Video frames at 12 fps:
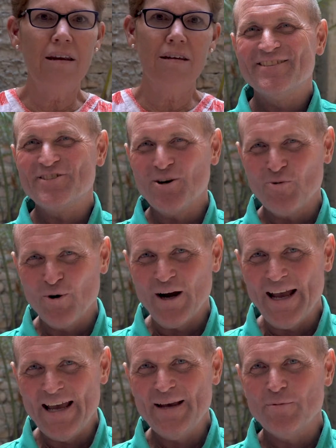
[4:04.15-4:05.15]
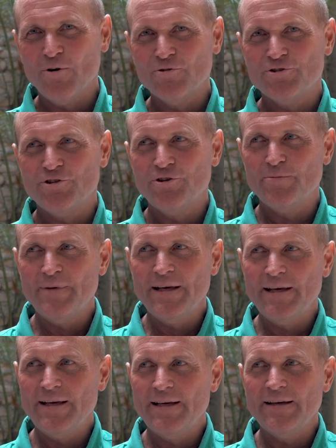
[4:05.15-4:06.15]
And so we're able to
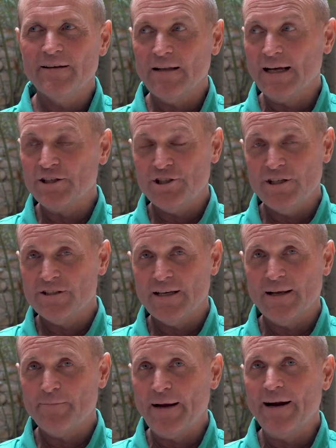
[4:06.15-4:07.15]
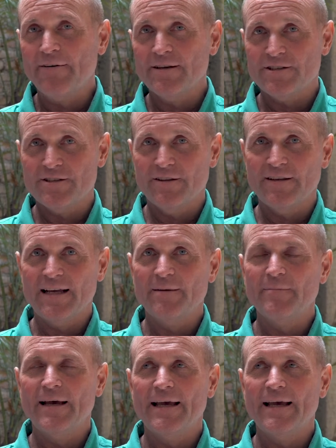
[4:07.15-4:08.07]
be, like she said, parents to them,